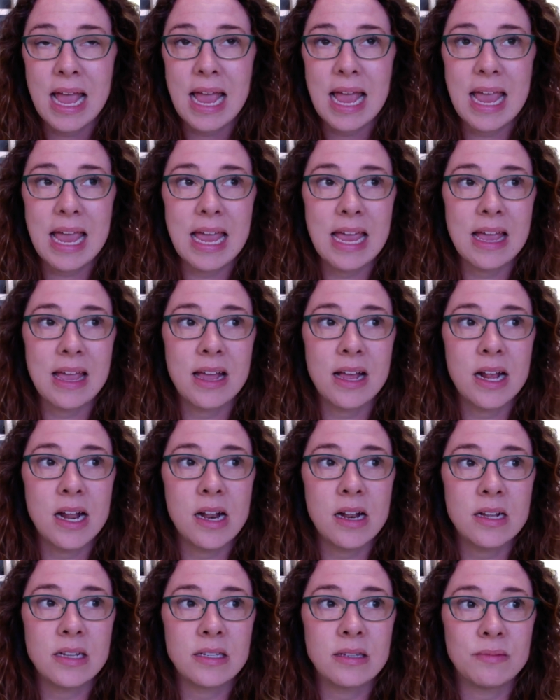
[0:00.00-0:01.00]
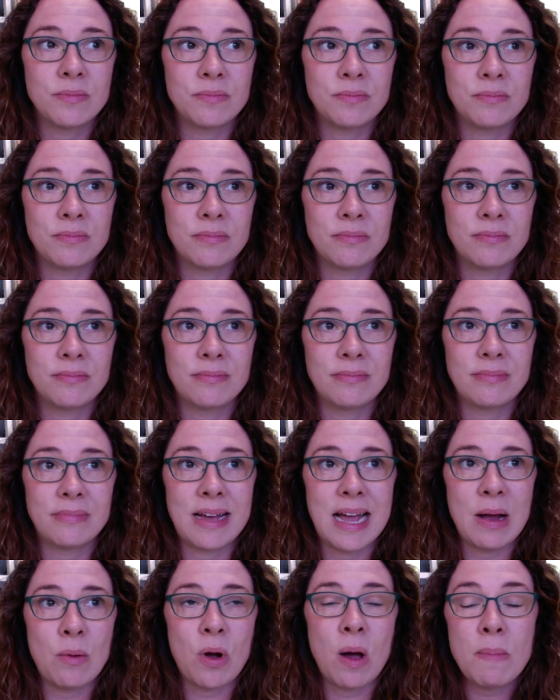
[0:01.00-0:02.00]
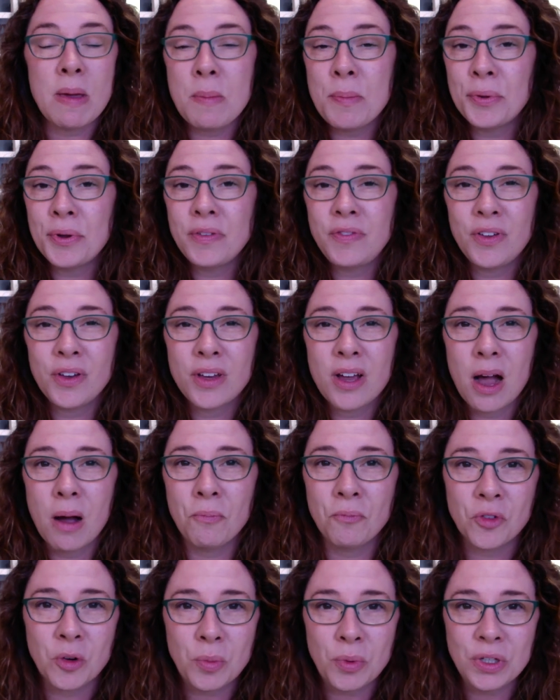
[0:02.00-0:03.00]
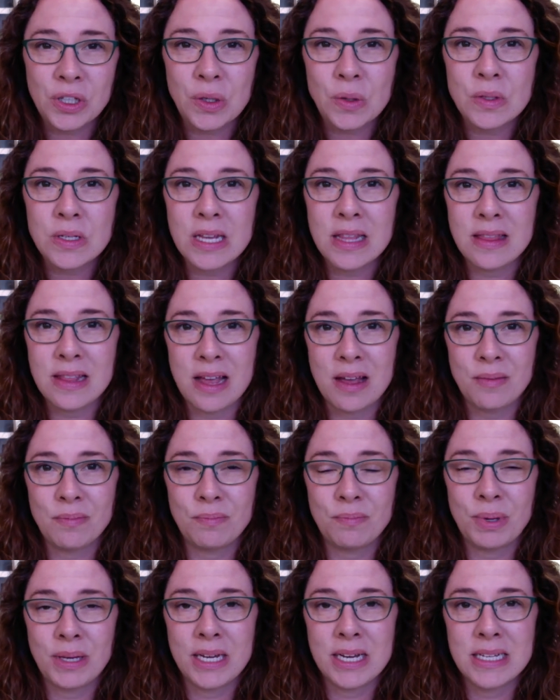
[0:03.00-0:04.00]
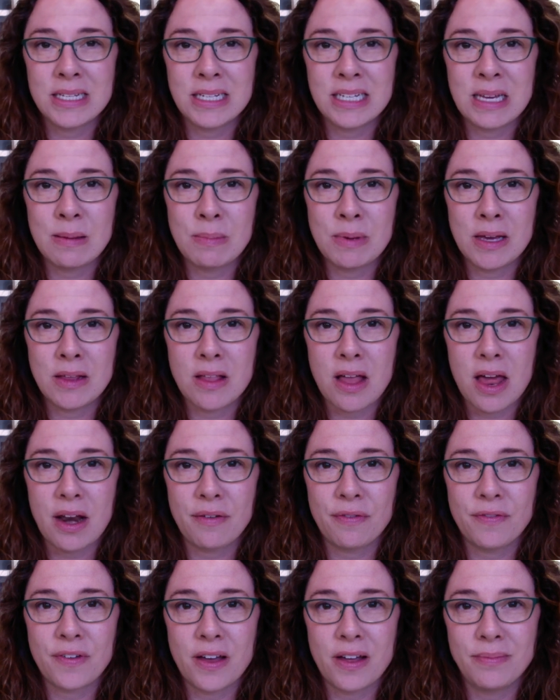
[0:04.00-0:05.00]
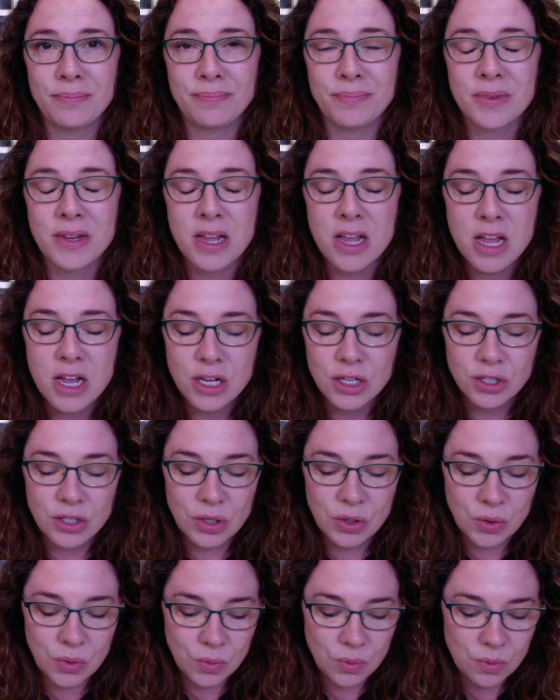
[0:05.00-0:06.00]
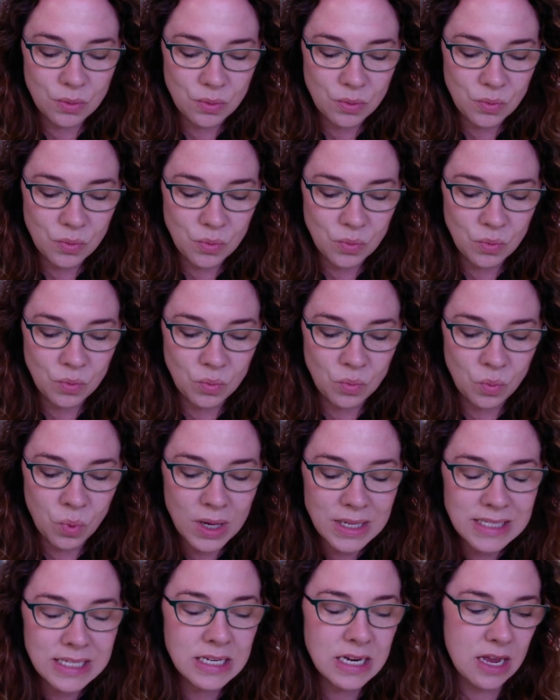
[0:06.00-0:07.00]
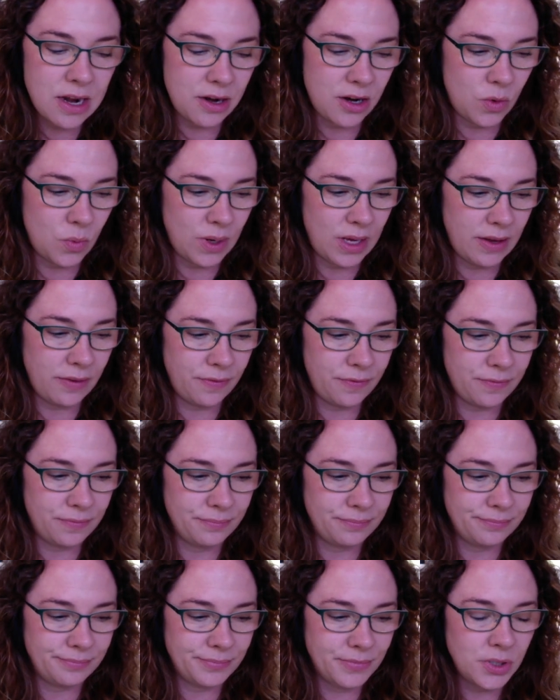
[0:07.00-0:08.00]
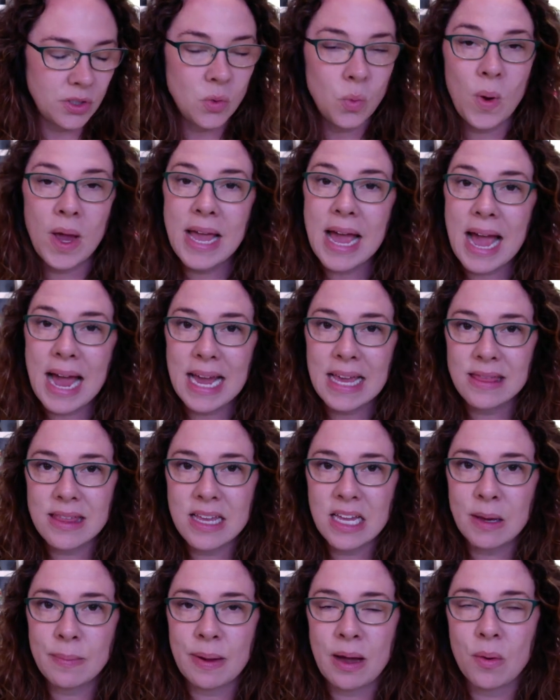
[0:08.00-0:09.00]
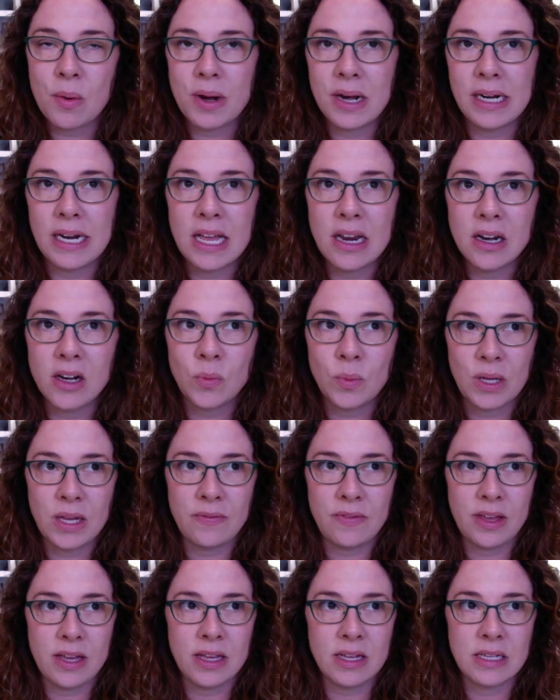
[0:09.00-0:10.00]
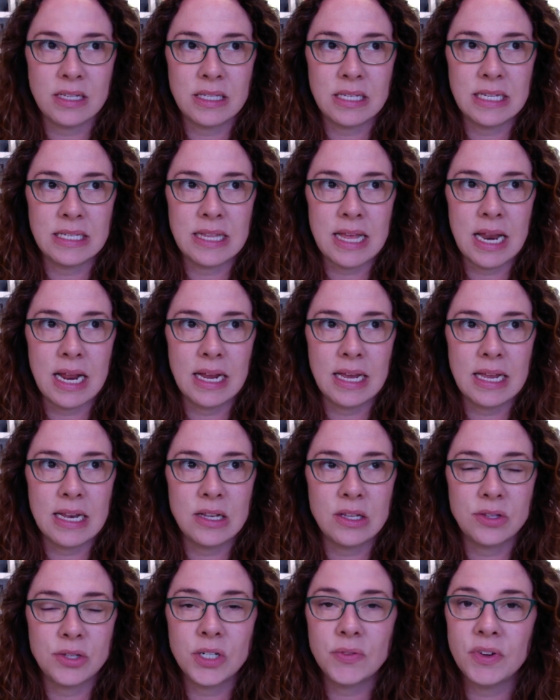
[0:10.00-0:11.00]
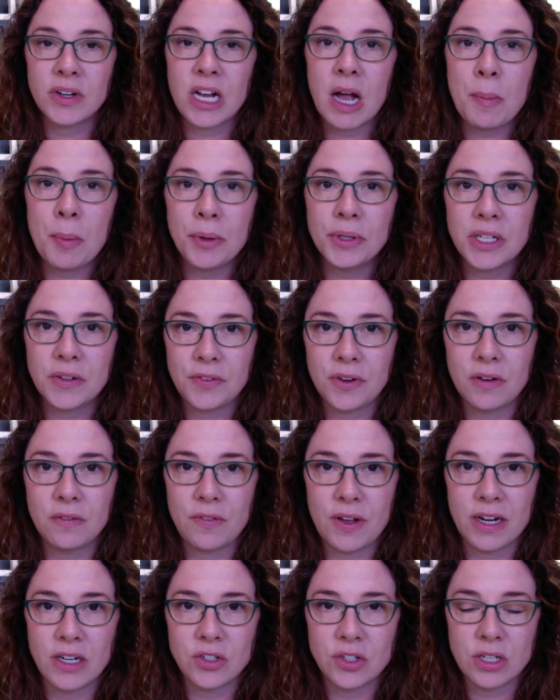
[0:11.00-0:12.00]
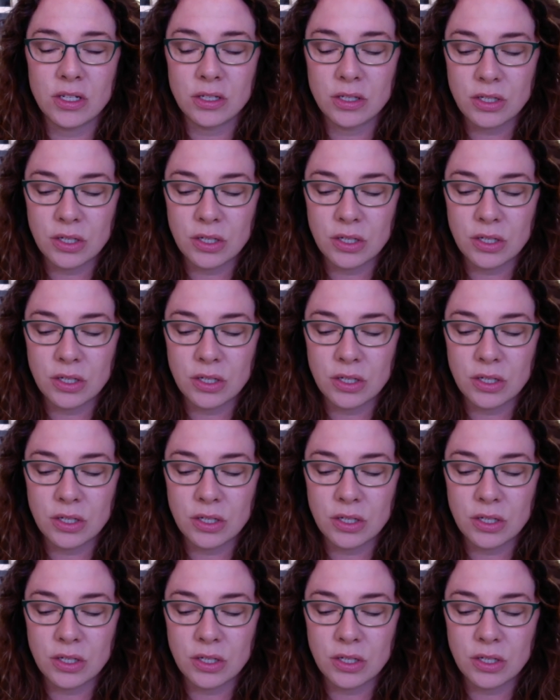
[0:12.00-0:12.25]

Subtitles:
And I want people to feel comfortable using them because it can be a lot of fun. So what's an interweave? So the way I think about what an interweave is that it can serve a couple different functions.